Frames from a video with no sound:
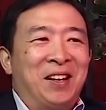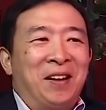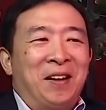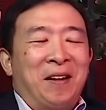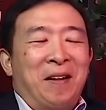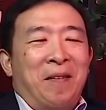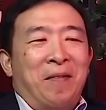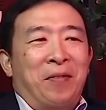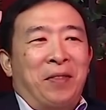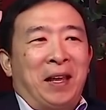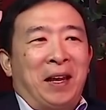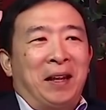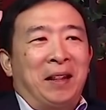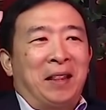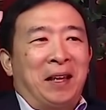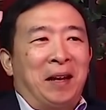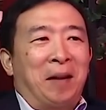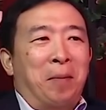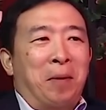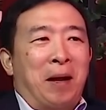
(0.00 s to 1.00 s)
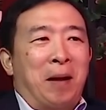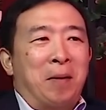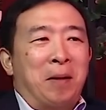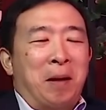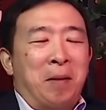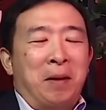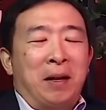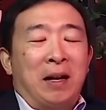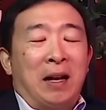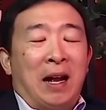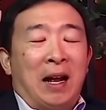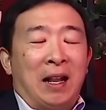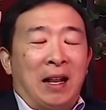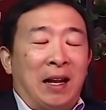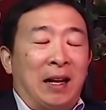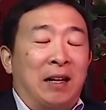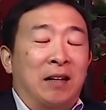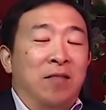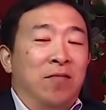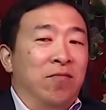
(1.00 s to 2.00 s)
That's right. thing, thing pop. I mean, I
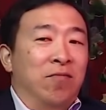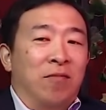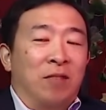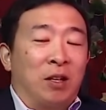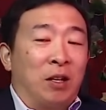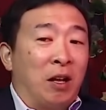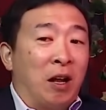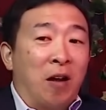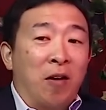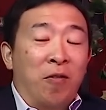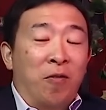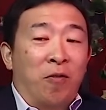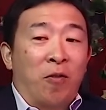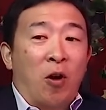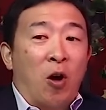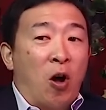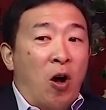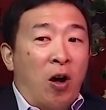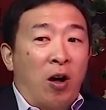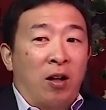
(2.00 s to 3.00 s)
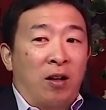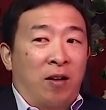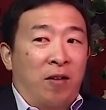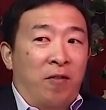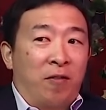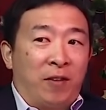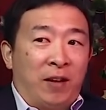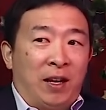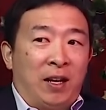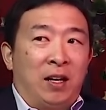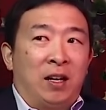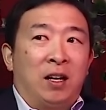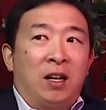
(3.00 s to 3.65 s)
like love all of it.